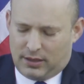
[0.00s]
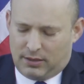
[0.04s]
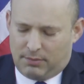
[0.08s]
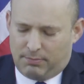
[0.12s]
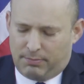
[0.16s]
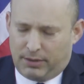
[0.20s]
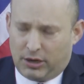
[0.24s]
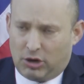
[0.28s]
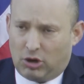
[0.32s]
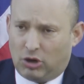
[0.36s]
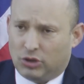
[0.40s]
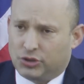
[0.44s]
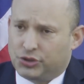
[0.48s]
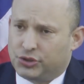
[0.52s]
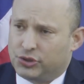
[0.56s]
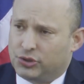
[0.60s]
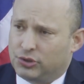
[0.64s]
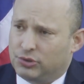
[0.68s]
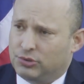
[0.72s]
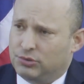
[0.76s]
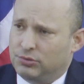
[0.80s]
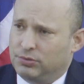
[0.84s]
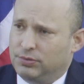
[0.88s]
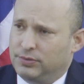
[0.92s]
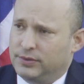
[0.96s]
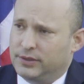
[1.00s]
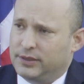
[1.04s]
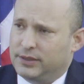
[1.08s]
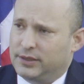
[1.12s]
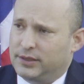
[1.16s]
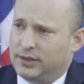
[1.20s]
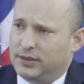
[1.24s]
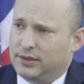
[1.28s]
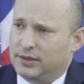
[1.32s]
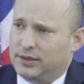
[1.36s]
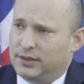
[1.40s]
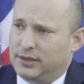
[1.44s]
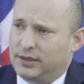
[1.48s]
but also
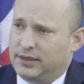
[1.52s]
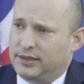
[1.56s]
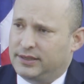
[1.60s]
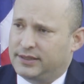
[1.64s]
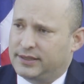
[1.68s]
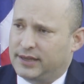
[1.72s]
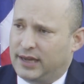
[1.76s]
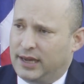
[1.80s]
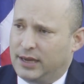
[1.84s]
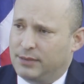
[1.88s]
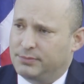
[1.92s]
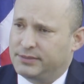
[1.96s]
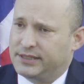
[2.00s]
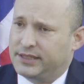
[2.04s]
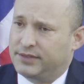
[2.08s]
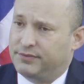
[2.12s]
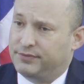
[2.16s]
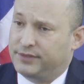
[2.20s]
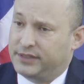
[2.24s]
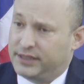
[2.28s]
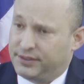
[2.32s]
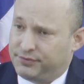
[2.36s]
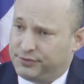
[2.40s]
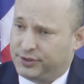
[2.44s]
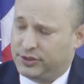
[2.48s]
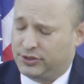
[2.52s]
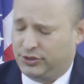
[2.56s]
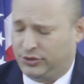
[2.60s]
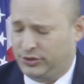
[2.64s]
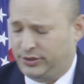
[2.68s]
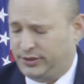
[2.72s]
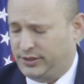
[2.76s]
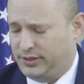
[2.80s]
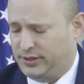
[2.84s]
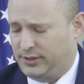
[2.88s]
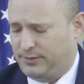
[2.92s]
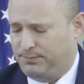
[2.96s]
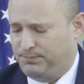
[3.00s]
in times of
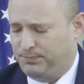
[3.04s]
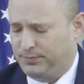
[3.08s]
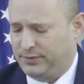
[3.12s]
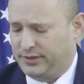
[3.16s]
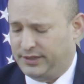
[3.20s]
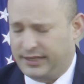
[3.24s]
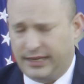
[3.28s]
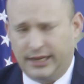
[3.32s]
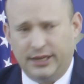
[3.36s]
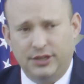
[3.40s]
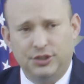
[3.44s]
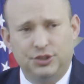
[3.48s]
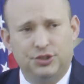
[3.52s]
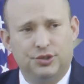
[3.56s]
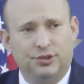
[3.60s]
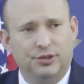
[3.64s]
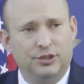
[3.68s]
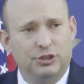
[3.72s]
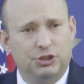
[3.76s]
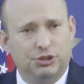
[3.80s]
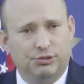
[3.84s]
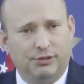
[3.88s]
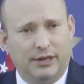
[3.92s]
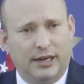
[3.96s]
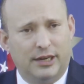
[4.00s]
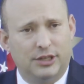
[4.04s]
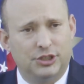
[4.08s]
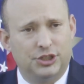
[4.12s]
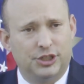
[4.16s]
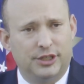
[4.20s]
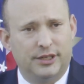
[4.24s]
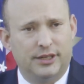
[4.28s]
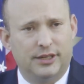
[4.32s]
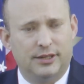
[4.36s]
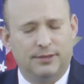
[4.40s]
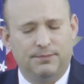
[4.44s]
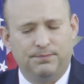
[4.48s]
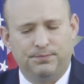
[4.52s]
difficulty, danger, and
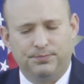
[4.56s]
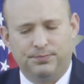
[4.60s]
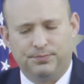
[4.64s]
tragedy.